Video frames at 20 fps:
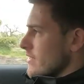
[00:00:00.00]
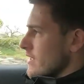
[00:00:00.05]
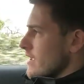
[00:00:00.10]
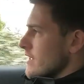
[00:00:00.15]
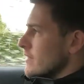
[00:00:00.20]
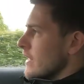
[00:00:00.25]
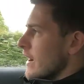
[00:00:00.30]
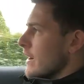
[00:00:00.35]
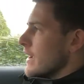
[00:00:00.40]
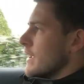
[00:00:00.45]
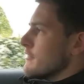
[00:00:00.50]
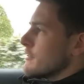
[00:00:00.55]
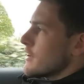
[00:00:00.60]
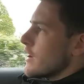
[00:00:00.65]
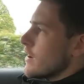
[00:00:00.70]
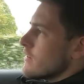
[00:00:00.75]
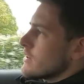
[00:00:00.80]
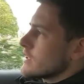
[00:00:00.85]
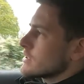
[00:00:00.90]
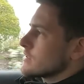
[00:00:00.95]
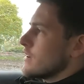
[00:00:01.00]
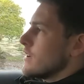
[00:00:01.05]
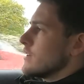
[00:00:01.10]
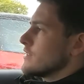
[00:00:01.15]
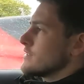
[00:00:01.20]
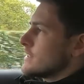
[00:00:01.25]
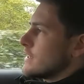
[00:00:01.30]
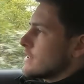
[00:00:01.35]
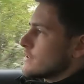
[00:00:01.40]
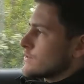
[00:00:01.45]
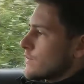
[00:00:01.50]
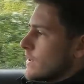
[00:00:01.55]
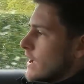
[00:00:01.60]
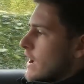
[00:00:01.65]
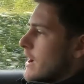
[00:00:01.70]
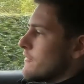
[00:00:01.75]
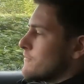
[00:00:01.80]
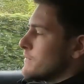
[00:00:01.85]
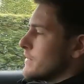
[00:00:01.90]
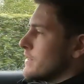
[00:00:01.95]
Now here at RS Car Sales, we
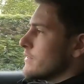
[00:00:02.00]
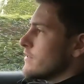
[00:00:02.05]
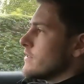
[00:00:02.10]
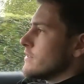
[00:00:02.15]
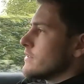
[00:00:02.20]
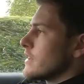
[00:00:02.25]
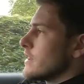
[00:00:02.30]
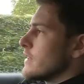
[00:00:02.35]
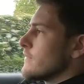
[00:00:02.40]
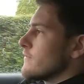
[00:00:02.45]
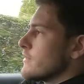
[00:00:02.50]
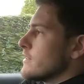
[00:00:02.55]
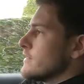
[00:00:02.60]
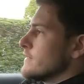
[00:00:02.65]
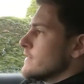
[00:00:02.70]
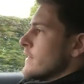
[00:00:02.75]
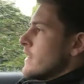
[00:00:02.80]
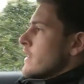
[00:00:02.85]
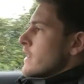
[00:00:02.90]
have been doing deliveries